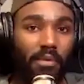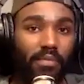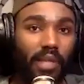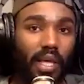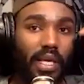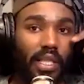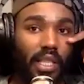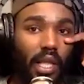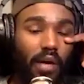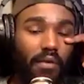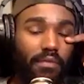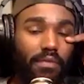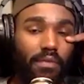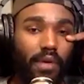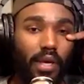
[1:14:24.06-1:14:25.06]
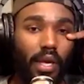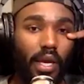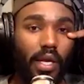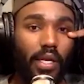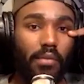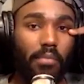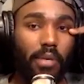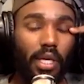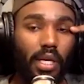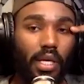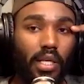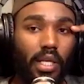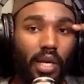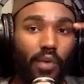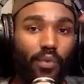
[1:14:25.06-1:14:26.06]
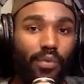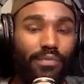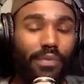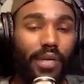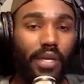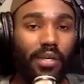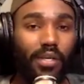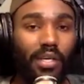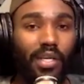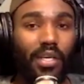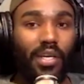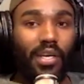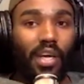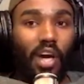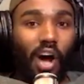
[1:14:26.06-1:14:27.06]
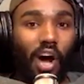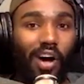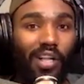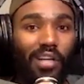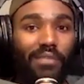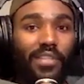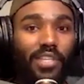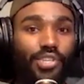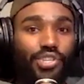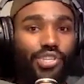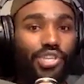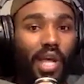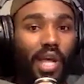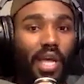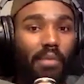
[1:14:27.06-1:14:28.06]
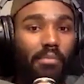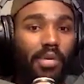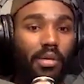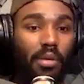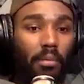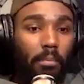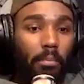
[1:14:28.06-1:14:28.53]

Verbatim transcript: of like love and being like revered, all of this shame it